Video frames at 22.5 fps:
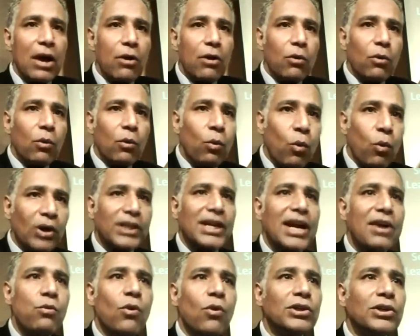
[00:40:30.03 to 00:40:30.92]
Now,
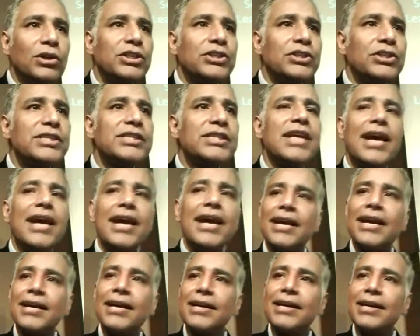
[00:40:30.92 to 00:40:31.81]
what I want to
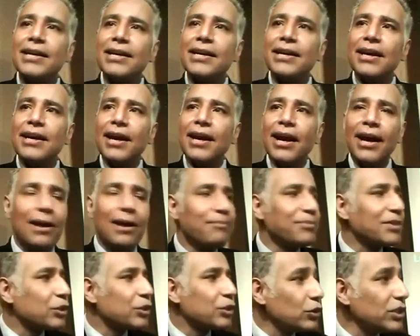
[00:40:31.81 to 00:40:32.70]
say
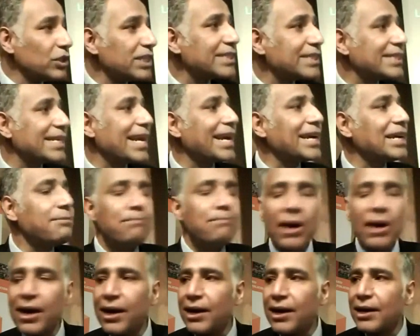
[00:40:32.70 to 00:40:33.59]
to the
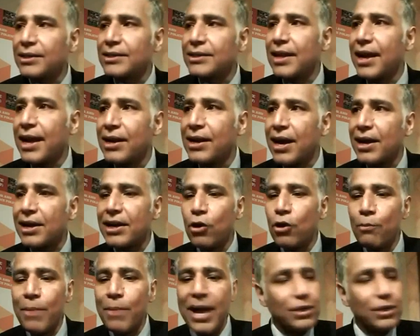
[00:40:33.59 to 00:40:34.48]
second part, and
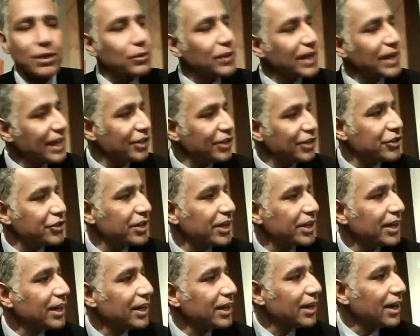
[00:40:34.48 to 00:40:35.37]
I'll go back at
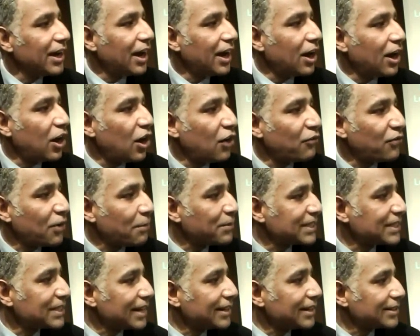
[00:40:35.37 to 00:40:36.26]
each of
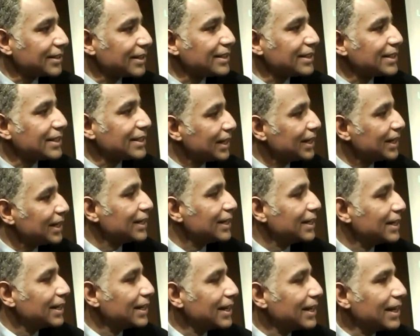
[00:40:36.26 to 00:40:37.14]
our presenters in
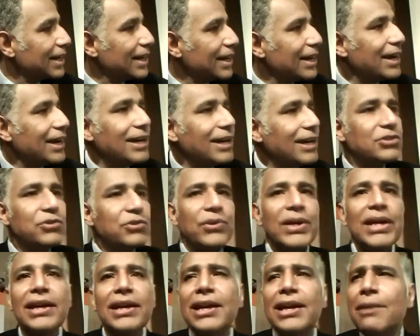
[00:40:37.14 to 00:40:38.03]
turn,
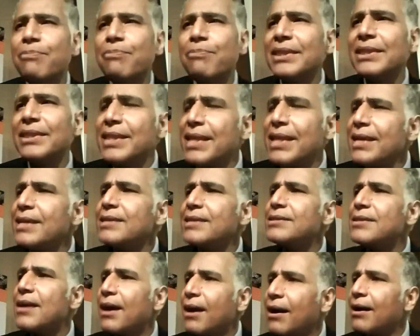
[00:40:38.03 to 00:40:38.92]
is really
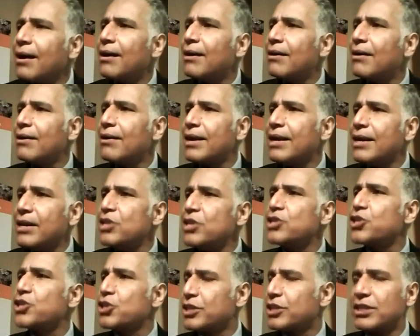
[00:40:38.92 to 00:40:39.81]
these are
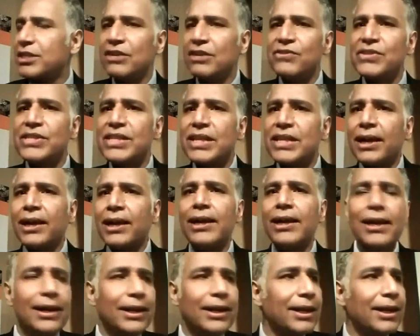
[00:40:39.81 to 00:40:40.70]

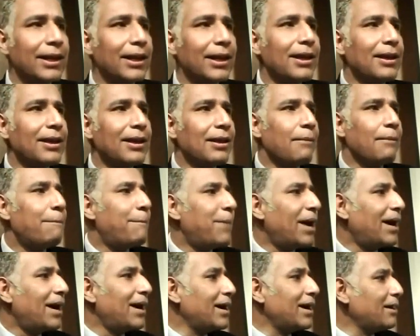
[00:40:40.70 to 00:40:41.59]
initiatives led
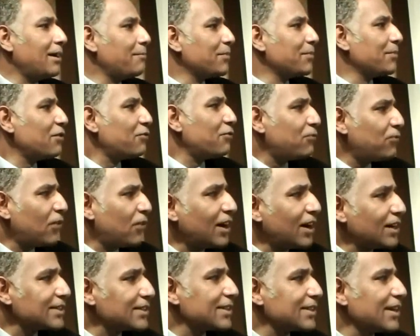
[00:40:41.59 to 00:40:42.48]
by
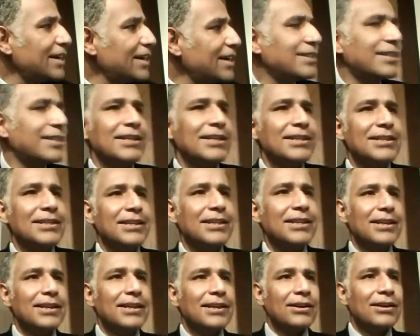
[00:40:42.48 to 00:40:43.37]

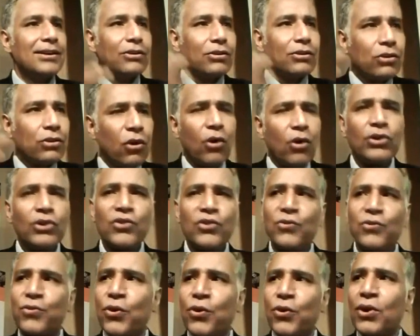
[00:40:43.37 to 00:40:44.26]
far-sighted,
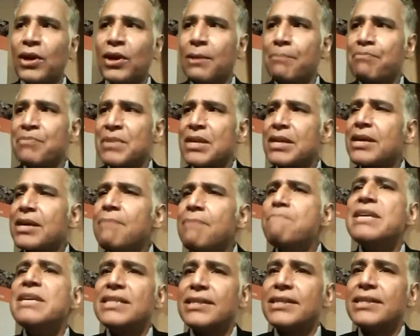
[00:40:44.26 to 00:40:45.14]
thoughtful,
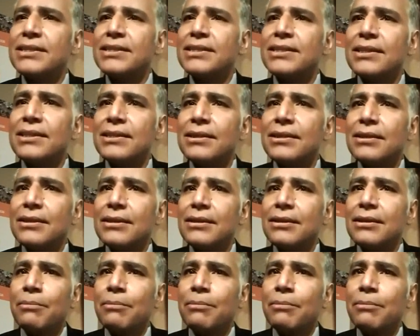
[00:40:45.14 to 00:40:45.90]
committed